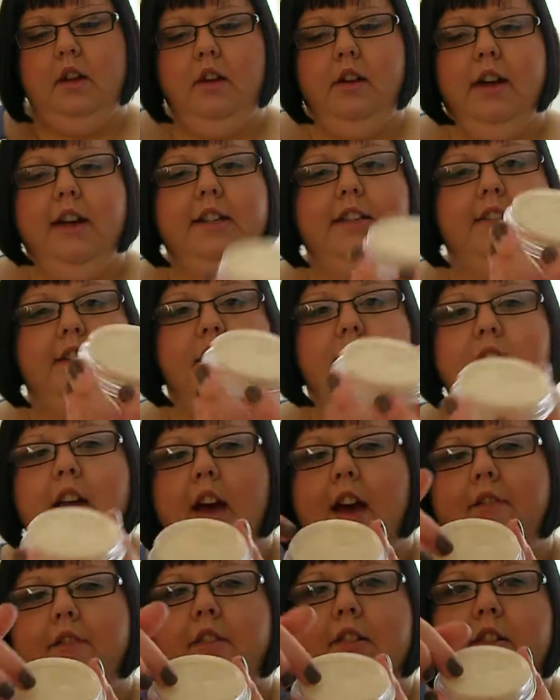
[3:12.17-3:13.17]
Okay, so you
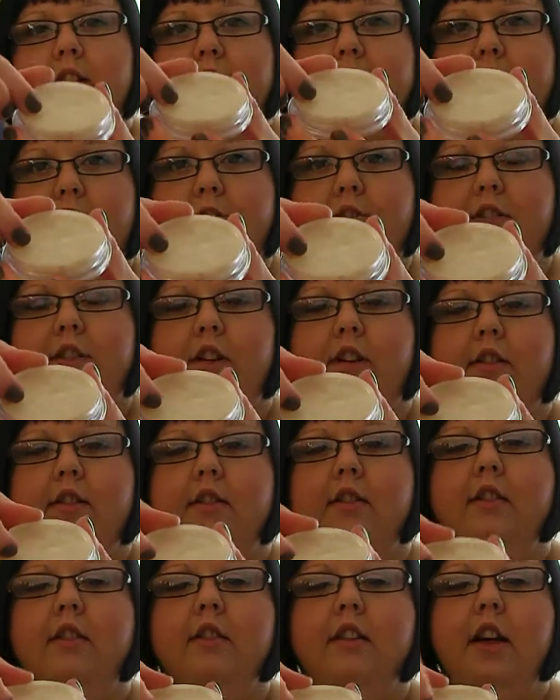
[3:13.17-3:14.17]
have a little sifter
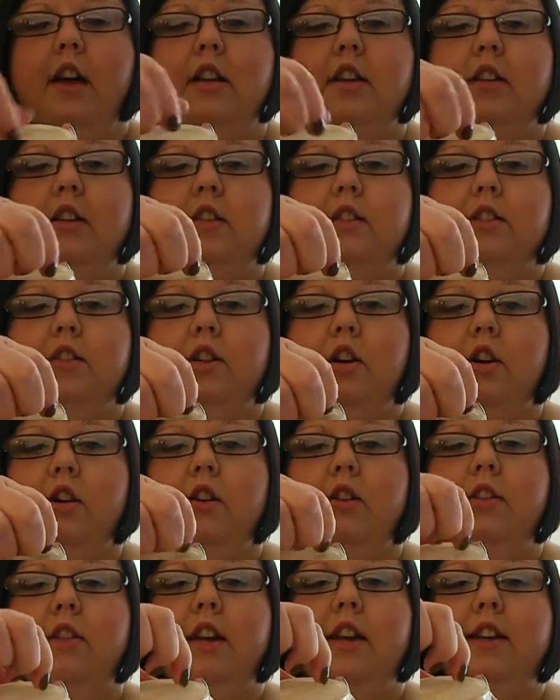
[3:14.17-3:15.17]
and you just
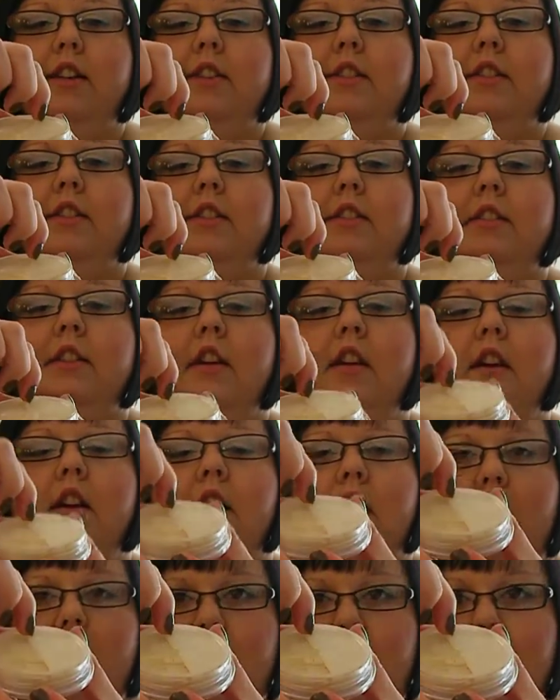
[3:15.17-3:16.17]
turn this
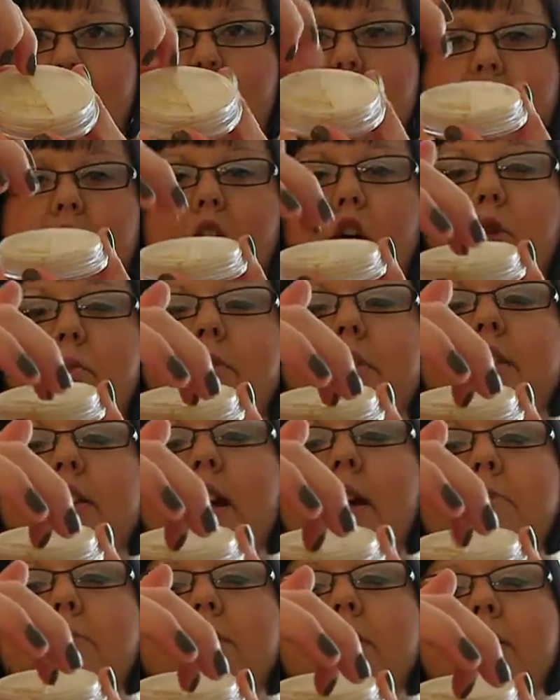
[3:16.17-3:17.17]
and it opens
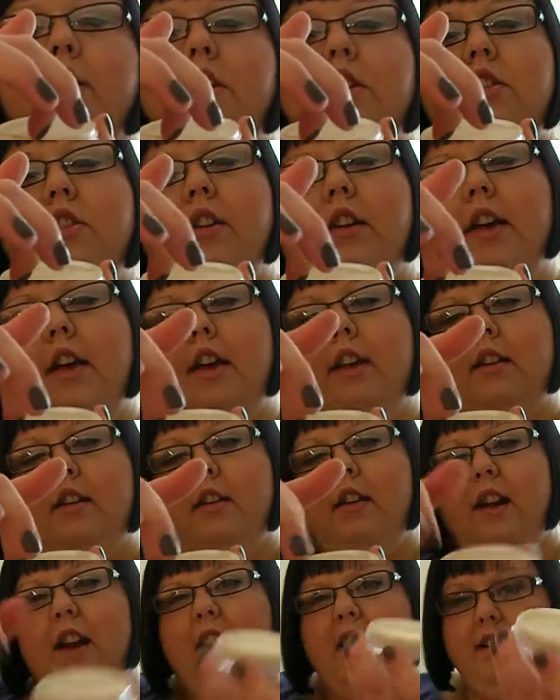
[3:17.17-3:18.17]
up, so then you
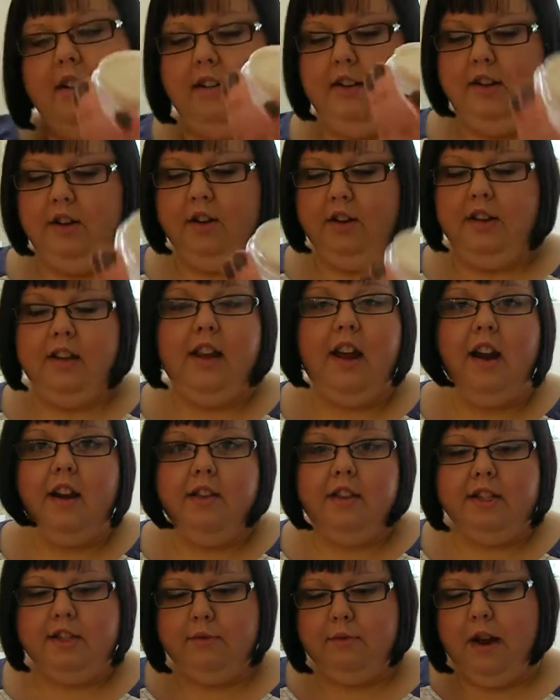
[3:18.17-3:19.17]
can carry, you can carry
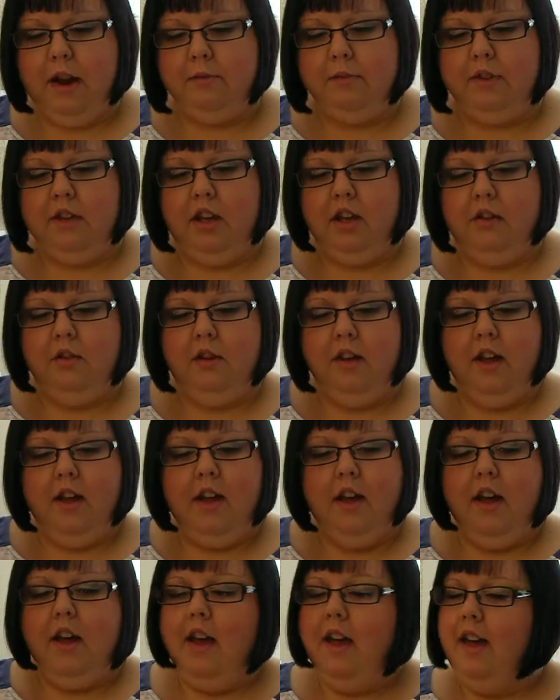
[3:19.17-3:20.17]
these around with you
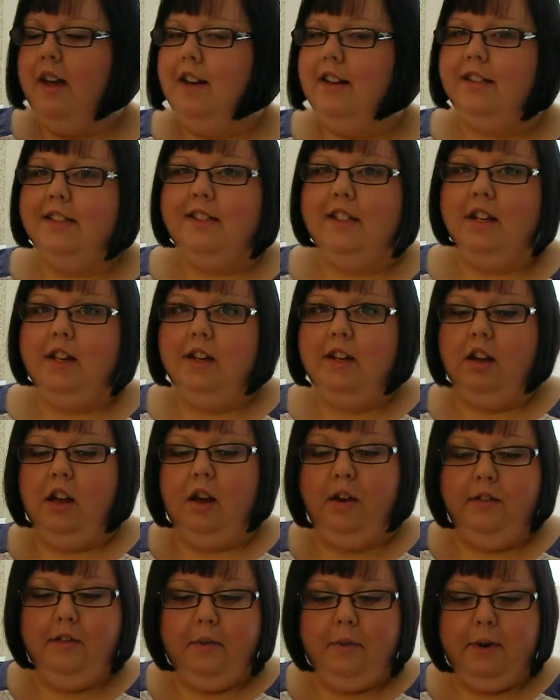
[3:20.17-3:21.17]
and it's not going to
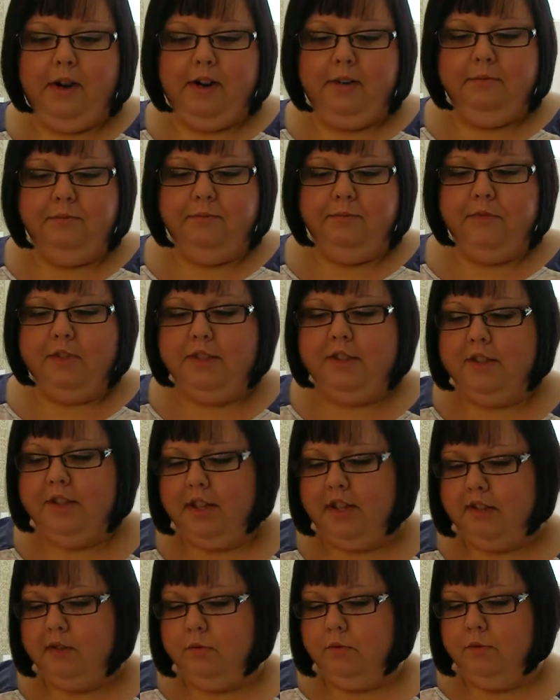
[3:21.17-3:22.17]
go everywhere, so
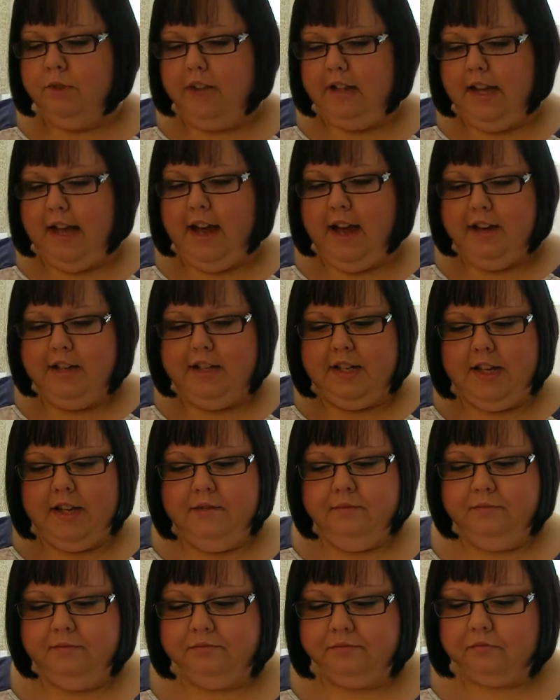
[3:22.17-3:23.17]
that's really
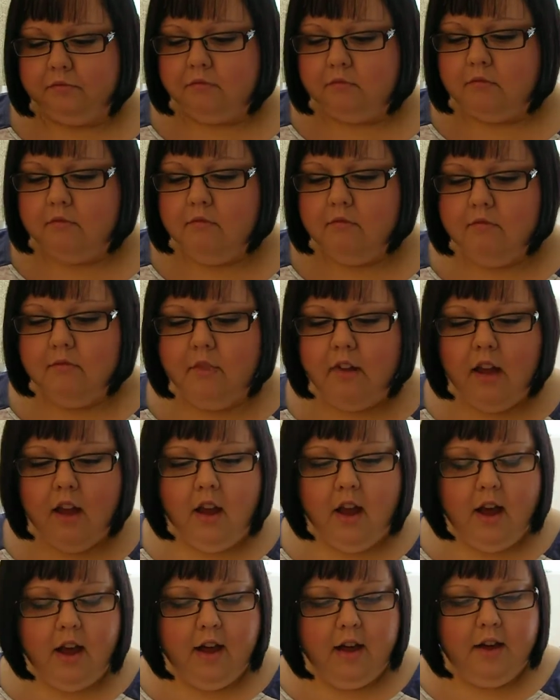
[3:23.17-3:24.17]
handy.
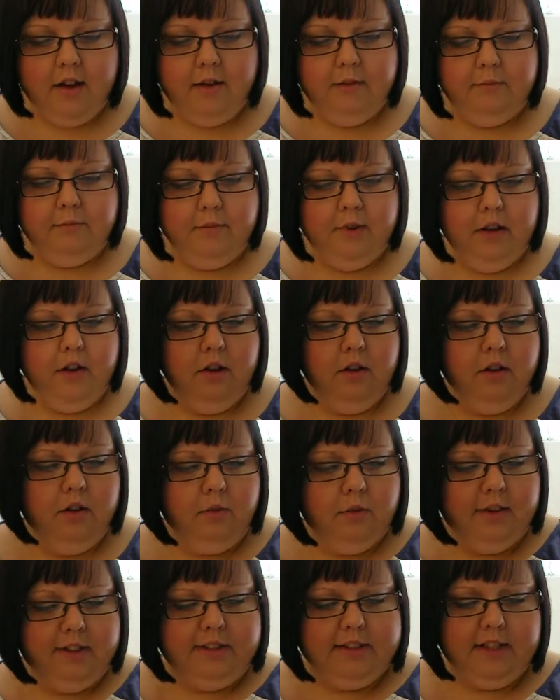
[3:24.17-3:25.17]

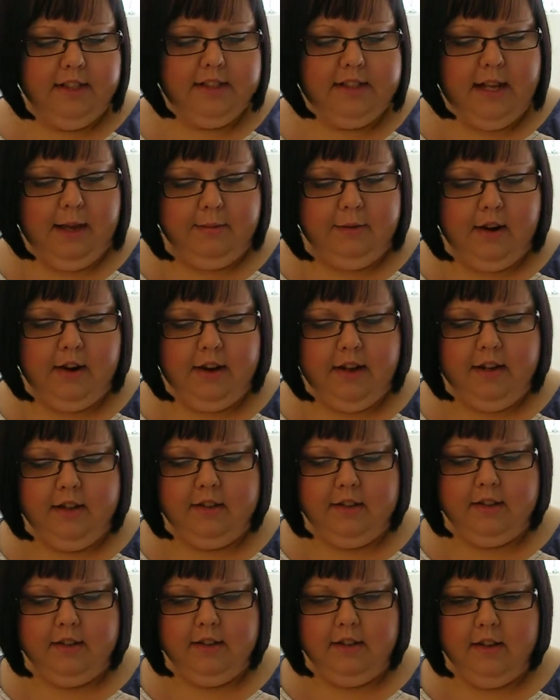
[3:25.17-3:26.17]
What else can I say about
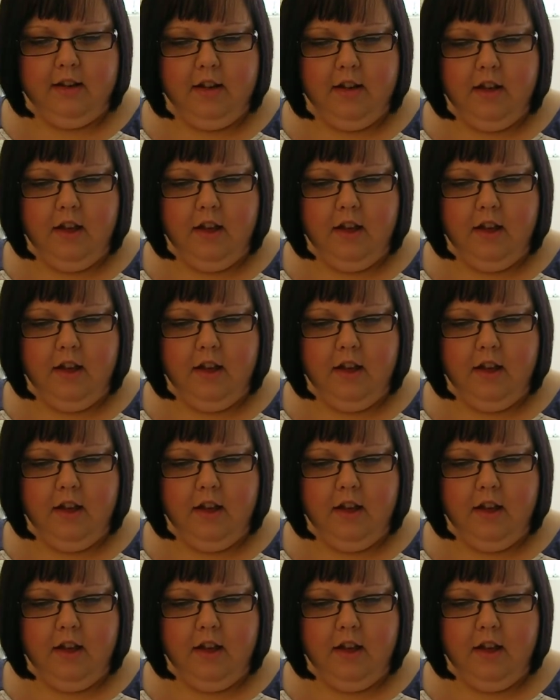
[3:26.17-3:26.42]
it?